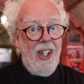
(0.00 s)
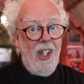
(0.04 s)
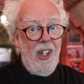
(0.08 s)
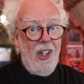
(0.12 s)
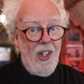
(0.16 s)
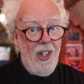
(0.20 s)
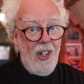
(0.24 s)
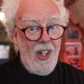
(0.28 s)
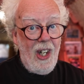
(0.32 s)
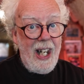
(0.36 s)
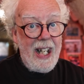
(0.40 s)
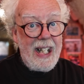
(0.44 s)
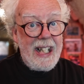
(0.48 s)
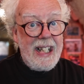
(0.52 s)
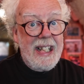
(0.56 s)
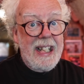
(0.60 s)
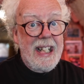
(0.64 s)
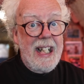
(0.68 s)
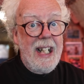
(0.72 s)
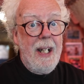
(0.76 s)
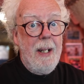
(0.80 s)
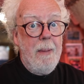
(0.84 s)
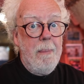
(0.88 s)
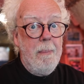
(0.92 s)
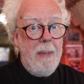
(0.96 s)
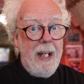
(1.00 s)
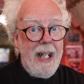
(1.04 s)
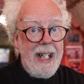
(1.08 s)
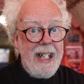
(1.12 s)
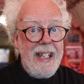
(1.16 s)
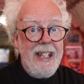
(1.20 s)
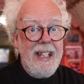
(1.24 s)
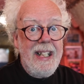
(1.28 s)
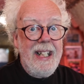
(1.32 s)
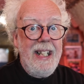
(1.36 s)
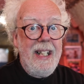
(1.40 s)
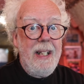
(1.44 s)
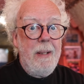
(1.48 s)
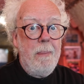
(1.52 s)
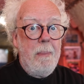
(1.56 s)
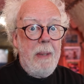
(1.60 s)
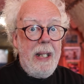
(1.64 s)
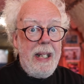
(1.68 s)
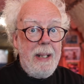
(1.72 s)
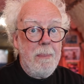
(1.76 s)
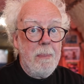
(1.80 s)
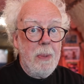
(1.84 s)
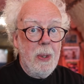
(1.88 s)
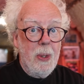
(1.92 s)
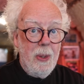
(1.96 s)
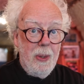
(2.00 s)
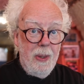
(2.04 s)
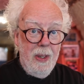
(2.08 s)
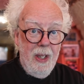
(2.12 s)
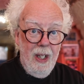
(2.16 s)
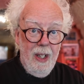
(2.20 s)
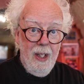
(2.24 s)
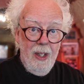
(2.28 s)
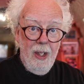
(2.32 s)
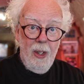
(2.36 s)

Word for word: like minded people